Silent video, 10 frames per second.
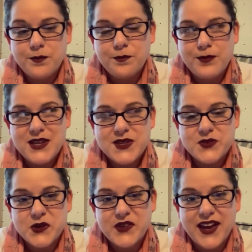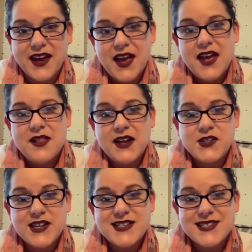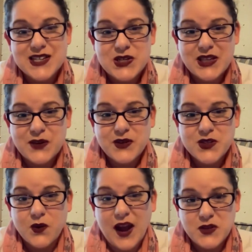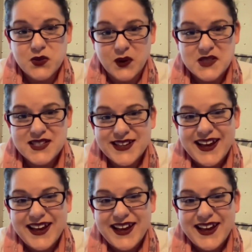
piece of trivia that she essentially was crowdsourced.